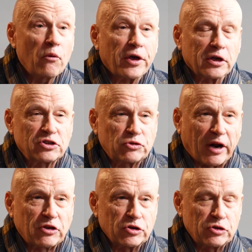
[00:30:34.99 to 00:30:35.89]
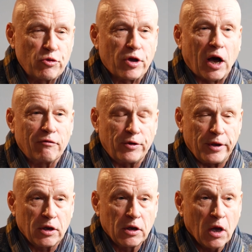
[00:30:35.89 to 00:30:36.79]
reconstruction,
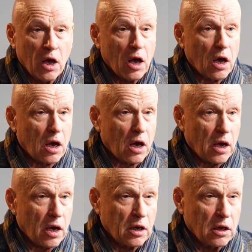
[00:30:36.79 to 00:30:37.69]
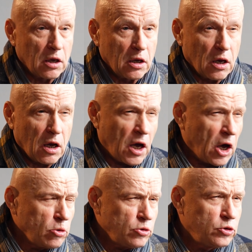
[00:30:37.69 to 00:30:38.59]
recovery.
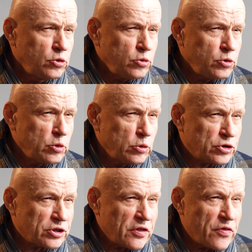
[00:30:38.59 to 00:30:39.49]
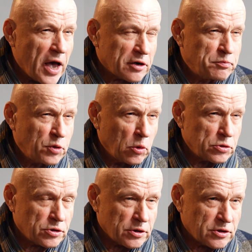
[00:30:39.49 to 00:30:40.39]
How do you see that
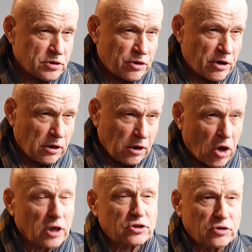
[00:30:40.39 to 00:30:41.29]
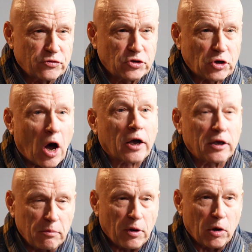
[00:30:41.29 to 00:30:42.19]
process? There are lots of
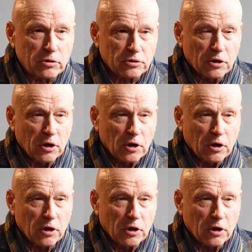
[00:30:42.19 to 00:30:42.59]
talk about